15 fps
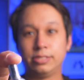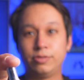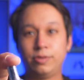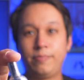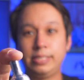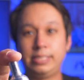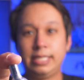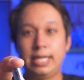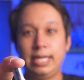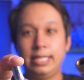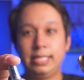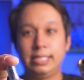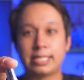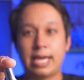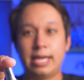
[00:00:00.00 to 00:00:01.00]
So basically,
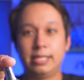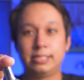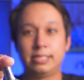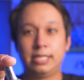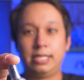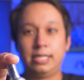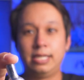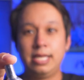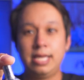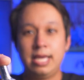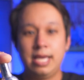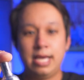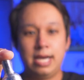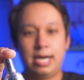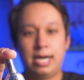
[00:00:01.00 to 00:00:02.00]
this canister,
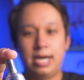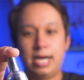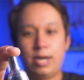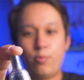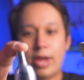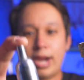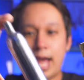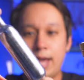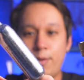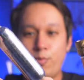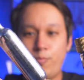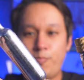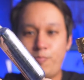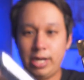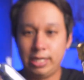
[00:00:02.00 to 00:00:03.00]
when I
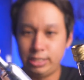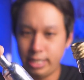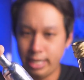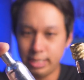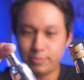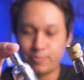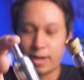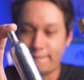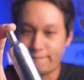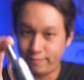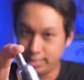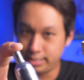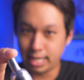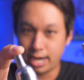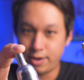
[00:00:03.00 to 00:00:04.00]
purchased my
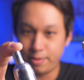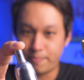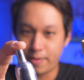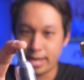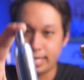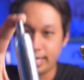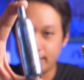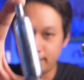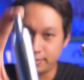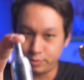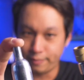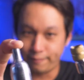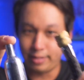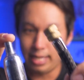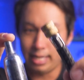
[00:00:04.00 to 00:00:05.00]
first tire repair kit, comes
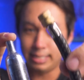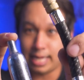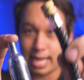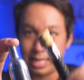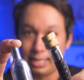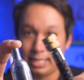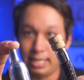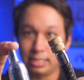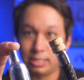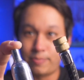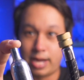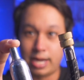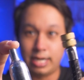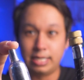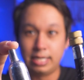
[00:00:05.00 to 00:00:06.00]
with this and this,
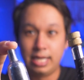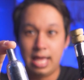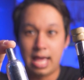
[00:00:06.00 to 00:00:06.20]
but